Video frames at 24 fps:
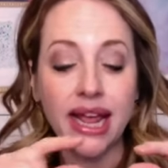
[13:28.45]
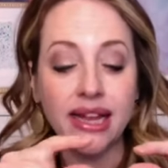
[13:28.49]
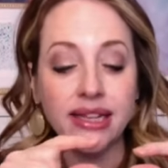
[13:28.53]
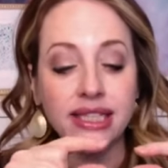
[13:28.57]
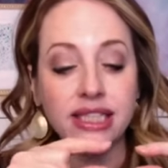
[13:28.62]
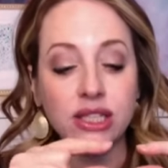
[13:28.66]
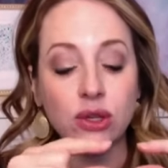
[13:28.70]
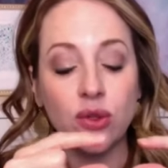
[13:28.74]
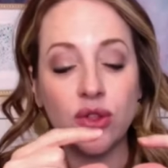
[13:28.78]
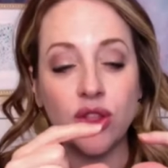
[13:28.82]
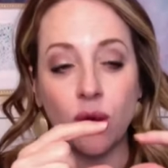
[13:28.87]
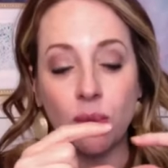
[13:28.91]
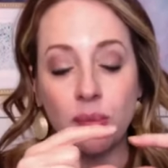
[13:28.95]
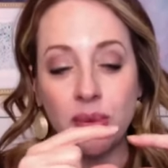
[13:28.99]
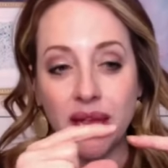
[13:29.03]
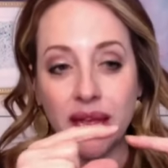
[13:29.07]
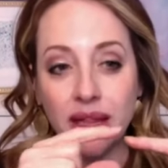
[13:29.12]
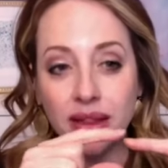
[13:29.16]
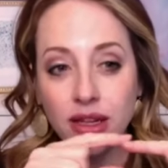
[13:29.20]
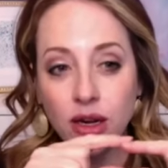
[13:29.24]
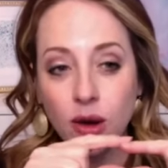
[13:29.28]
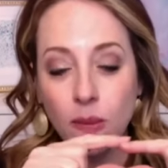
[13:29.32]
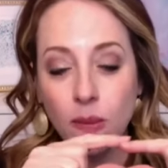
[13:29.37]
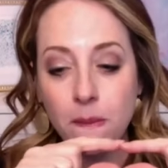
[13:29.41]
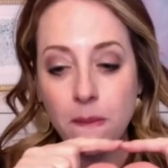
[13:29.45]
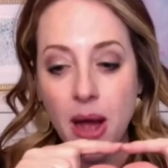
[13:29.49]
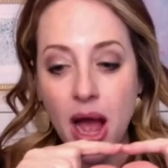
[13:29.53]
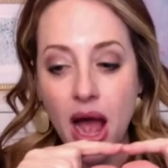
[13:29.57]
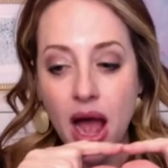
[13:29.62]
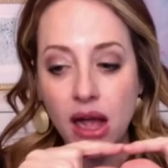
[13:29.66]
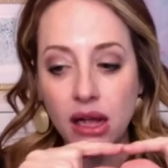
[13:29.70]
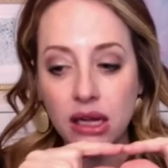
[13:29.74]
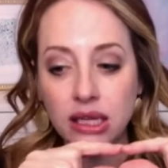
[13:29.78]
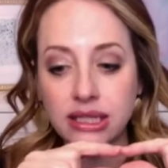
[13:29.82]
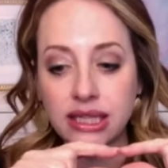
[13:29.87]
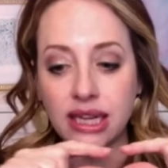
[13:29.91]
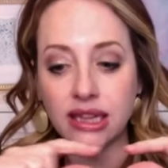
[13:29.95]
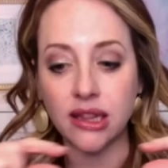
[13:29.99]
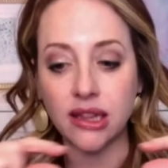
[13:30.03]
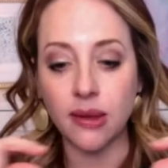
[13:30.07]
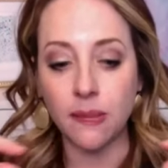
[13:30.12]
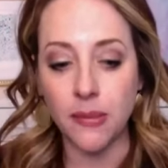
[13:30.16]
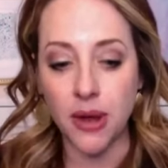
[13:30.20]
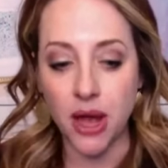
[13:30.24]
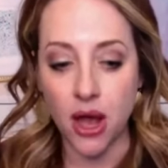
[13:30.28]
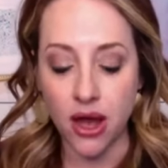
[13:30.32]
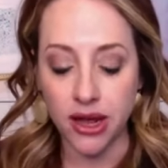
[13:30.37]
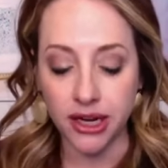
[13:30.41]
And so there'll be a little box at the
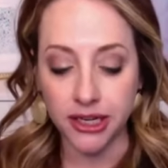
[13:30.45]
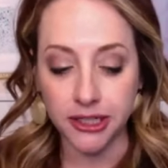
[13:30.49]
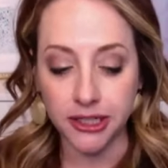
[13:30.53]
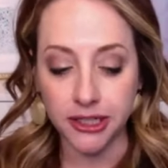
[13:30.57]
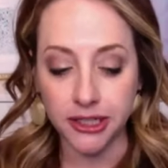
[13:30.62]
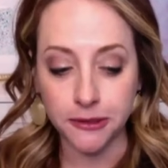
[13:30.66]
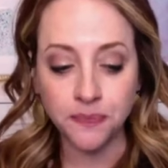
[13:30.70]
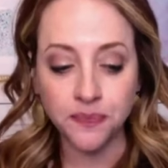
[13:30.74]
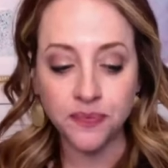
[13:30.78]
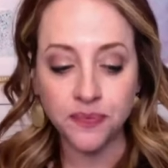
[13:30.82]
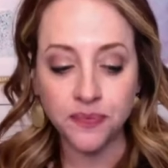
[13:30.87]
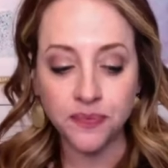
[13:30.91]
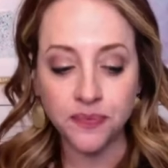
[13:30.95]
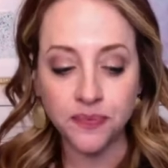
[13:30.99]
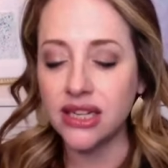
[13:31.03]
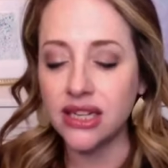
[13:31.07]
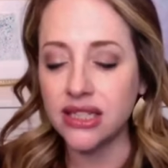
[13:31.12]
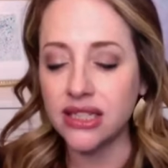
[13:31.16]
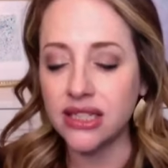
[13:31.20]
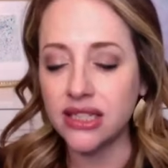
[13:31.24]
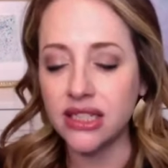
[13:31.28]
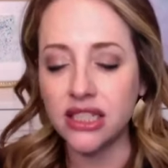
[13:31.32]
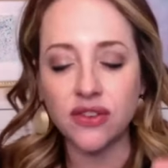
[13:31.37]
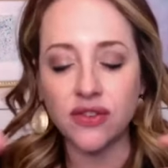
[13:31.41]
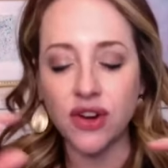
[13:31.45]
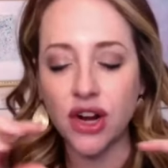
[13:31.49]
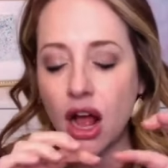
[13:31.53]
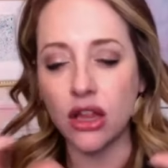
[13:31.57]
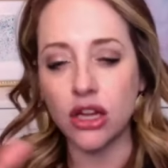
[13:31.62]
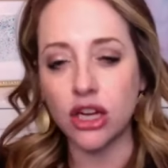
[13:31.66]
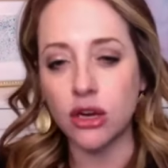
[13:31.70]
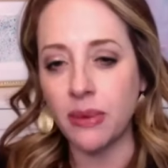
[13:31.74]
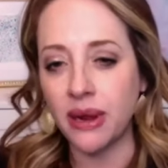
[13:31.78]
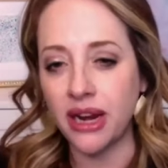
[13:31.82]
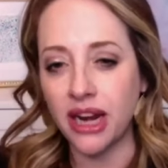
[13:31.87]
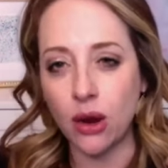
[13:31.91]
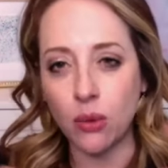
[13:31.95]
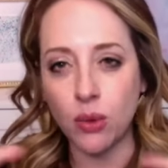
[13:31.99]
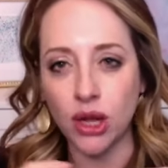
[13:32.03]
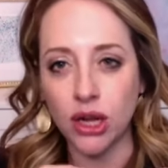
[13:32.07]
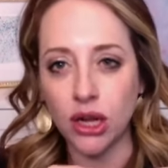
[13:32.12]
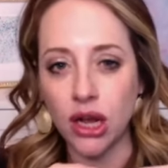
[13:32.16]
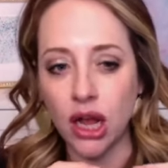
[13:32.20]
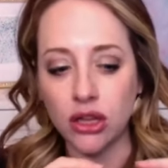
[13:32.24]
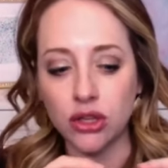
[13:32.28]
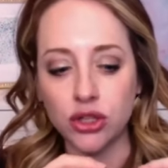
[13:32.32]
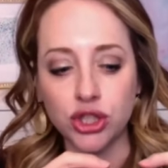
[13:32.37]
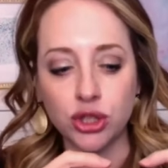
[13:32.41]
bottom and it's a different color depending on what
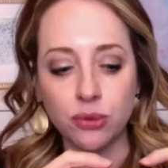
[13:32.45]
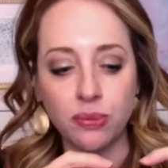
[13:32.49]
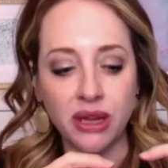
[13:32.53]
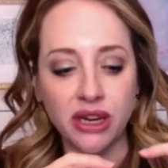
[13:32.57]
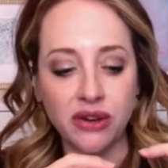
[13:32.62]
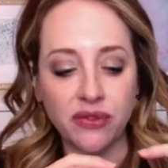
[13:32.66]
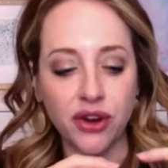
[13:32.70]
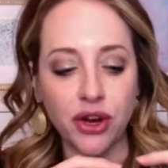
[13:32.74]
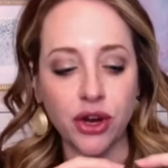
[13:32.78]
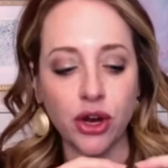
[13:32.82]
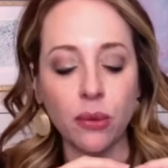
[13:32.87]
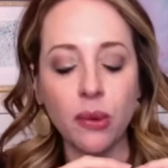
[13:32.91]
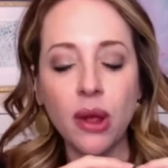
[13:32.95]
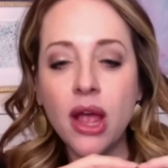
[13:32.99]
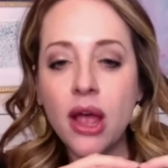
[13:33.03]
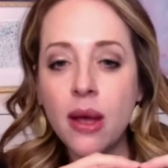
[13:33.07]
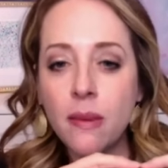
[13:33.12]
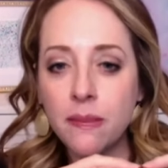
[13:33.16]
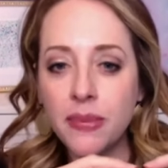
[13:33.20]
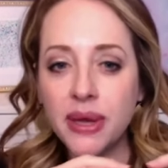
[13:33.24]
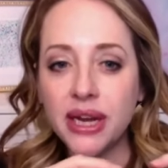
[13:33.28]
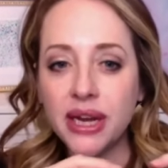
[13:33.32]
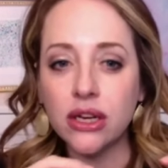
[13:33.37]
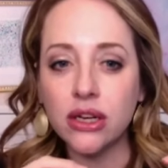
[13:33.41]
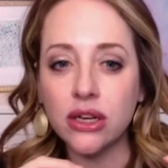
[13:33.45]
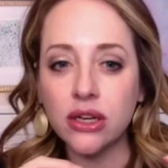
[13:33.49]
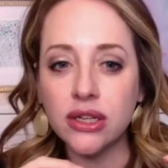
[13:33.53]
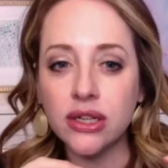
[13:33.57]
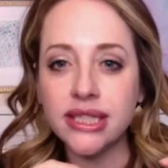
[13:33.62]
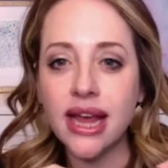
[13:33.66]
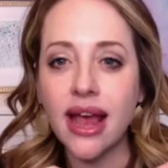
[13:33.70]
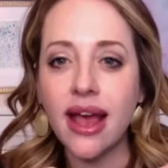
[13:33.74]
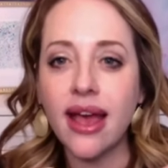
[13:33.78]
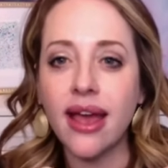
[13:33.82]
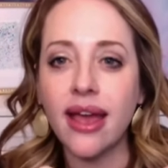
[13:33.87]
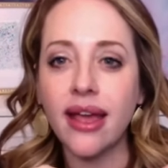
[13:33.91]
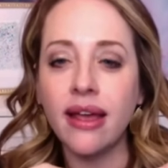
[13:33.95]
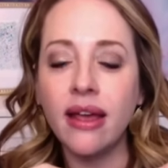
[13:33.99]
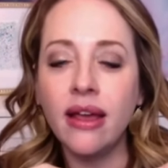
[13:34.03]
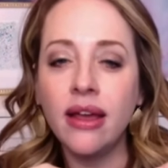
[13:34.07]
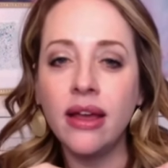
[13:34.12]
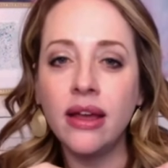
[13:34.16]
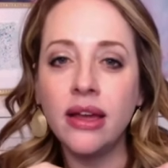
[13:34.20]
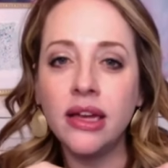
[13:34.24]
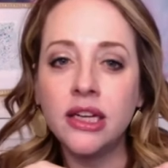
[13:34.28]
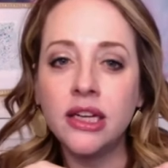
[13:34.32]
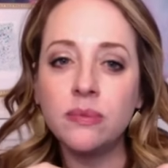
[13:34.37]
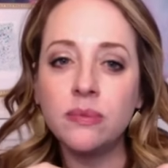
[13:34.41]
colors you put through your, but it'll say
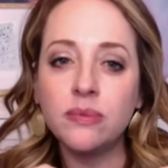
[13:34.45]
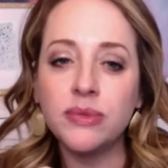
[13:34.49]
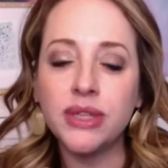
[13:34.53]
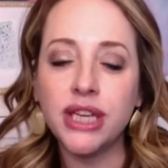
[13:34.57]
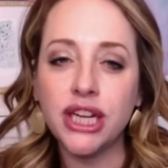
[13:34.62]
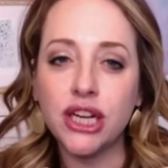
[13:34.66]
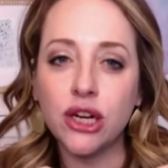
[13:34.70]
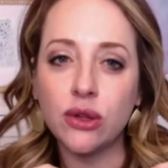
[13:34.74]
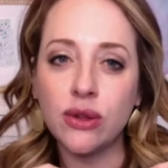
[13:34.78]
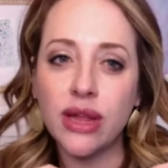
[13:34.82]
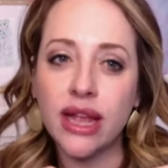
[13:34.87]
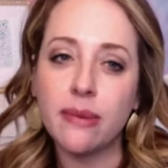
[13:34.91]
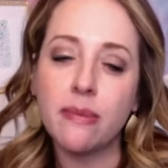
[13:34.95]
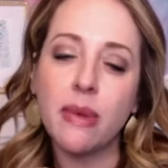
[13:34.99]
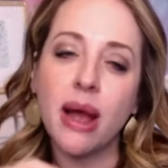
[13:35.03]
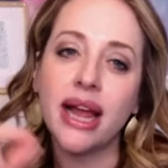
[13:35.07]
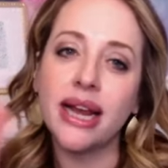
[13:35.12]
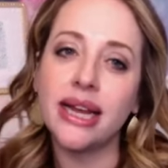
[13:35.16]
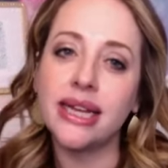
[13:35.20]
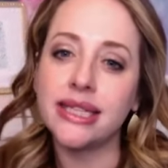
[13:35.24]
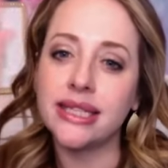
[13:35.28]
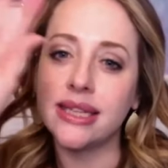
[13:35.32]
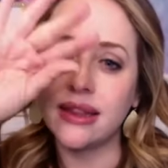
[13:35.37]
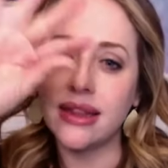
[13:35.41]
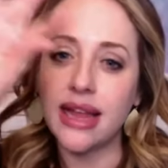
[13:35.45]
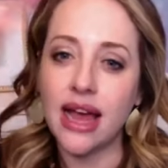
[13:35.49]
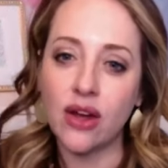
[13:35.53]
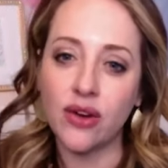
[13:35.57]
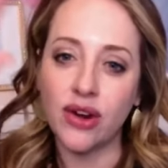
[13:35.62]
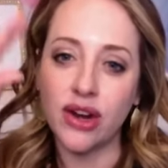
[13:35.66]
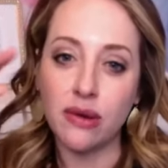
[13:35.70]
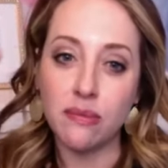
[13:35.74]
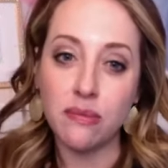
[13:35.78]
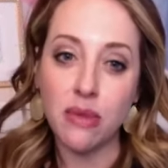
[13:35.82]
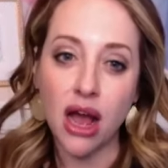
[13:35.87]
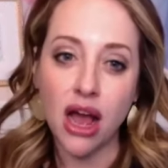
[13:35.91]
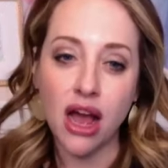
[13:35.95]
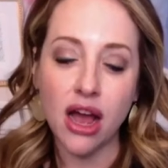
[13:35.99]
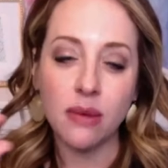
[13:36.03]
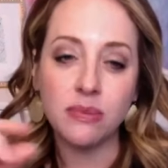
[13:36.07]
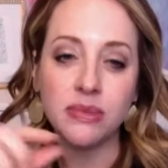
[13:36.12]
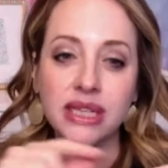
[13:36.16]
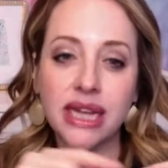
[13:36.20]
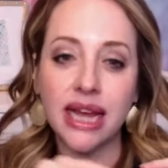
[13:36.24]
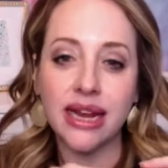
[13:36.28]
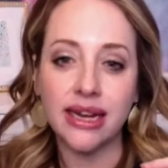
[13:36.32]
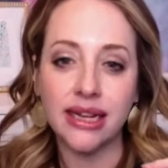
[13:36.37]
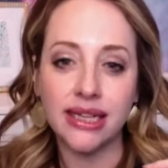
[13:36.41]
you know, like mine is the Loudoun
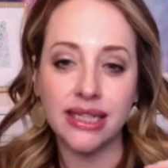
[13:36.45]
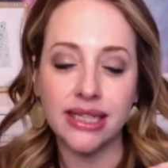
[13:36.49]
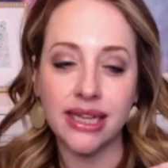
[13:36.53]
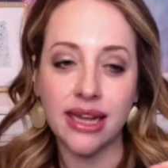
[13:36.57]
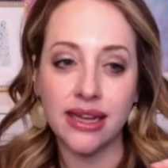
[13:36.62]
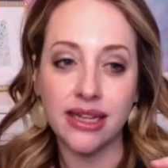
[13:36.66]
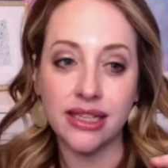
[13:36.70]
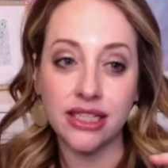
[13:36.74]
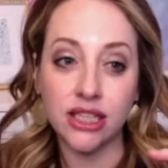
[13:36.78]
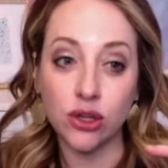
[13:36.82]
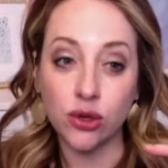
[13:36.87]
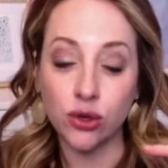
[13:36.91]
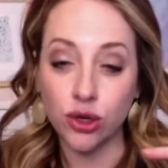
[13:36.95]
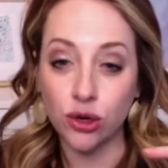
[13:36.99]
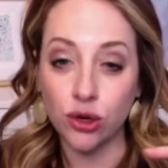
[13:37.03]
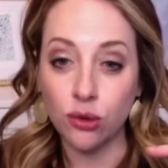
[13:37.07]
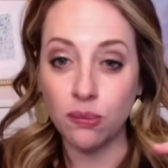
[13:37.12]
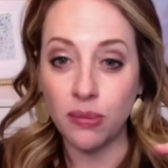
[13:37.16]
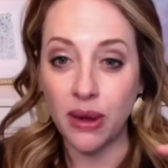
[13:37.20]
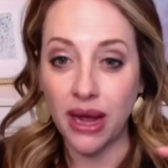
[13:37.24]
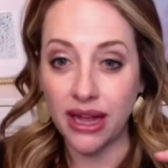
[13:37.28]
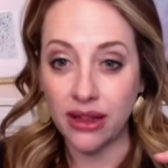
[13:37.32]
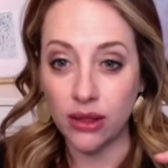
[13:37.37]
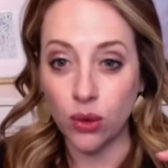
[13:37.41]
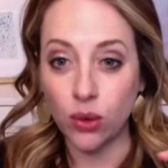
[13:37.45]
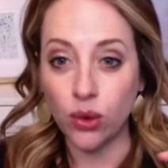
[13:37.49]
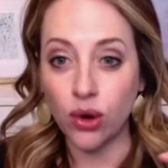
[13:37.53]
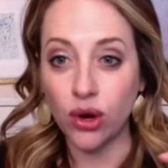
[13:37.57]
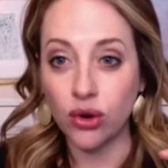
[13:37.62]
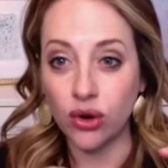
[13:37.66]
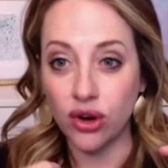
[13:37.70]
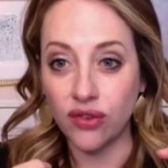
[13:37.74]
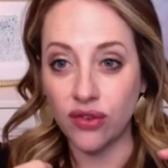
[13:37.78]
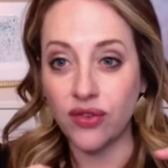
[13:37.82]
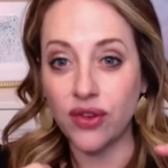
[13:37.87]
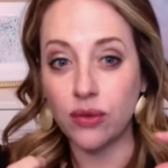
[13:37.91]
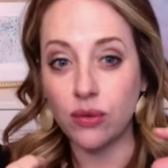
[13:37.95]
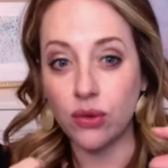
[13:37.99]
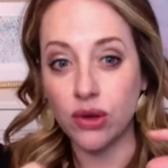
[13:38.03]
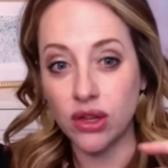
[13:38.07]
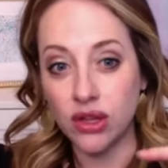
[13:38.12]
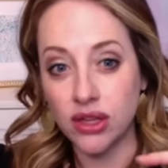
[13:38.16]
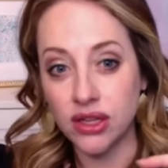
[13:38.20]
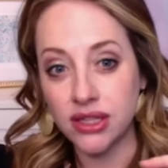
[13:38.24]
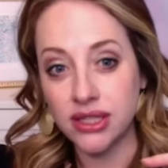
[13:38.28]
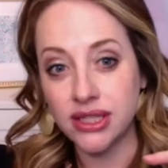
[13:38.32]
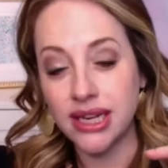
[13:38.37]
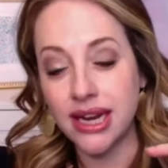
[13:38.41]
Moms, and it says group by Laura Griffin, real
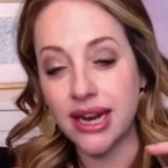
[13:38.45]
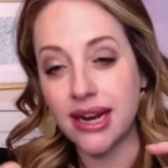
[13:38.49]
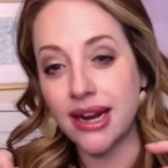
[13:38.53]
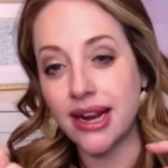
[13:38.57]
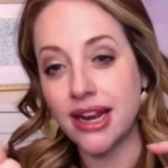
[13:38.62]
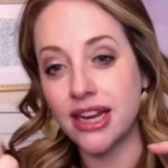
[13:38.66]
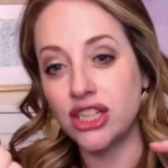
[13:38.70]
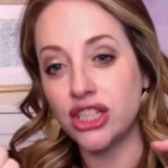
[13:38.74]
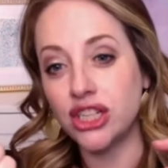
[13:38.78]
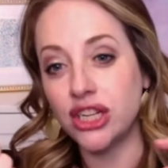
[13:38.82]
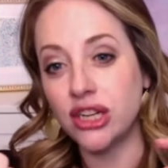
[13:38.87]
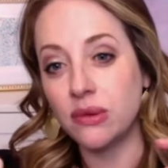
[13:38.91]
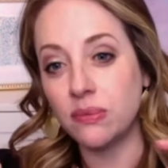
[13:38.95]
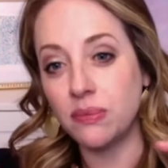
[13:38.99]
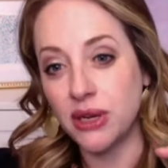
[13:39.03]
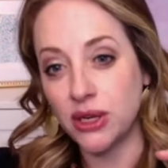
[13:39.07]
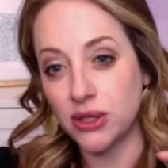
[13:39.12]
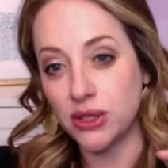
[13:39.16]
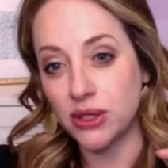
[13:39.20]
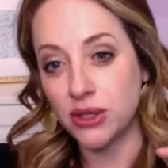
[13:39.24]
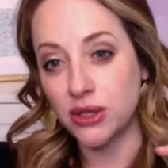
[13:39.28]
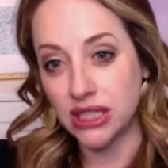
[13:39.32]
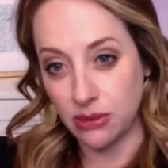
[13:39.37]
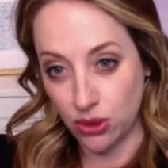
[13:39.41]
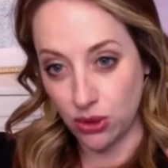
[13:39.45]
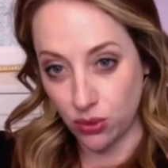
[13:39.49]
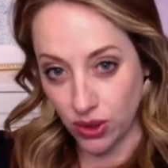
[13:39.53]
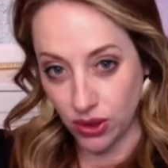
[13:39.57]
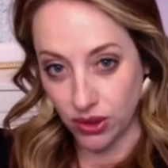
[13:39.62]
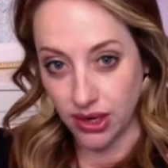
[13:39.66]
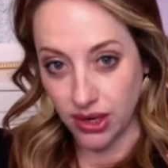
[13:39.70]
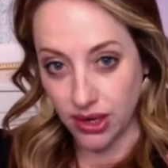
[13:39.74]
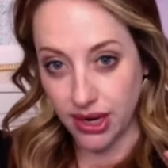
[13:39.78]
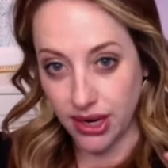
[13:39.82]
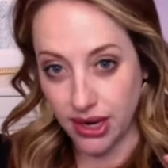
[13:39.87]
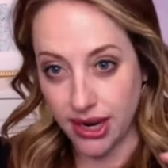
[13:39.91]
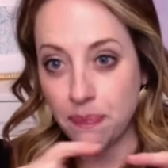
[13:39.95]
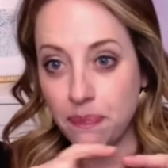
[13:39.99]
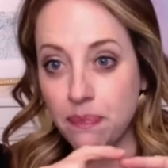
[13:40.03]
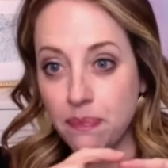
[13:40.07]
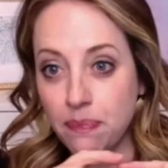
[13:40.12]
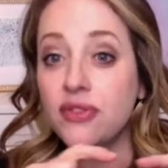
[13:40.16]
estate agent, Pearson Smith Realty.